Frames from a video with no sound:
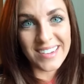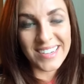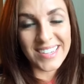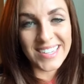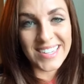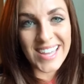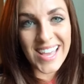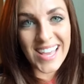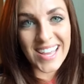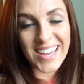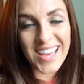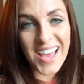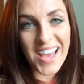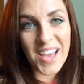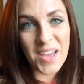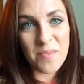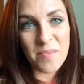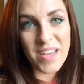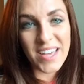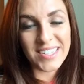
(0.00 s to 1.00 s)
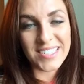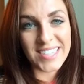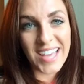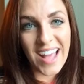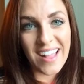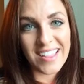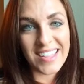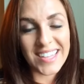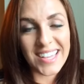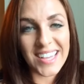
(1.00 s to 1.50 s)
in Anaheim at
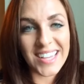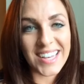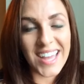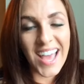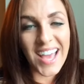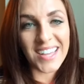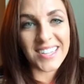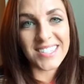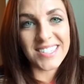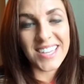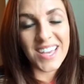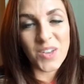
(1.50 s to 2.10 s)
Talent Connect.